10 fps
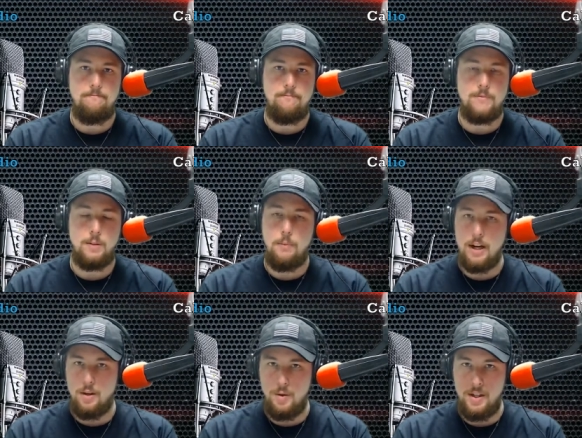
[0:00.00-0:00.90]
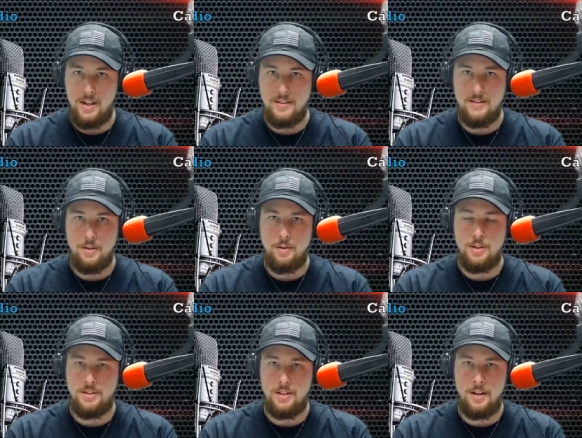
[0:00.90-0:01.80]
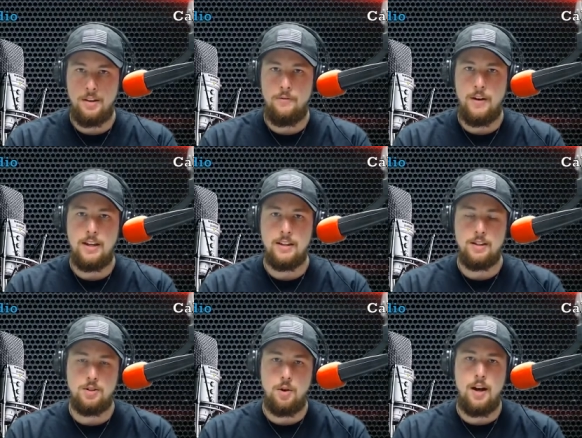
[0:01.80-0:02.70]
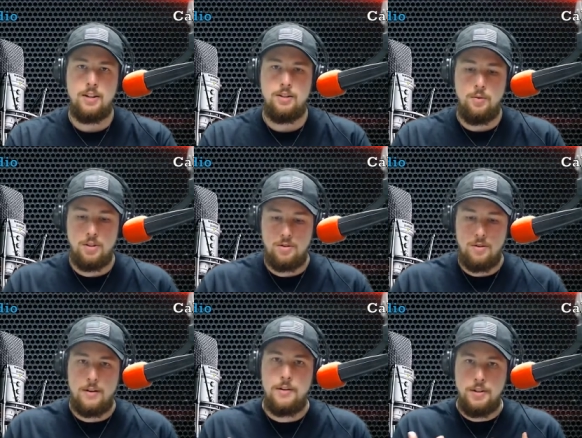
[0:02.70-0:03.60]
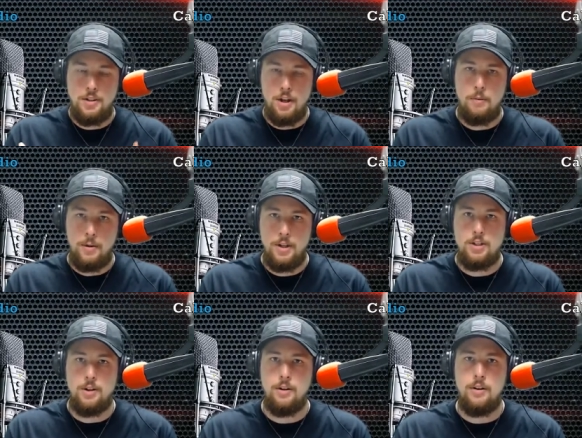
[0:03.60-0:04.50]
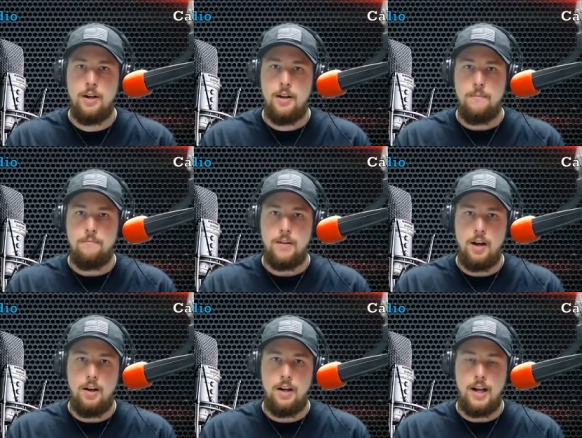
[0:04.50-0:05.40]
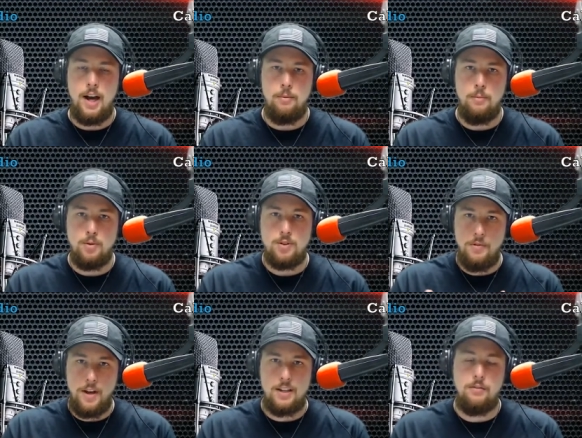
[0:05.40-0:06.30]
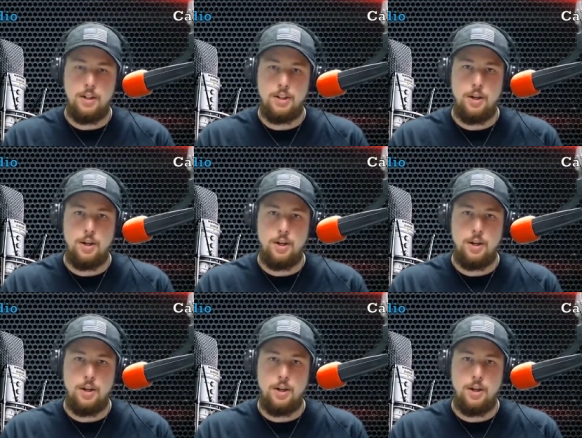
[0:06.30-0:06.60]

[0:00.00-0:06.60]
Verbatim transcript: somebody who he considers his son in the faith, and he's trying to instruct this young preacher on how to most effectively share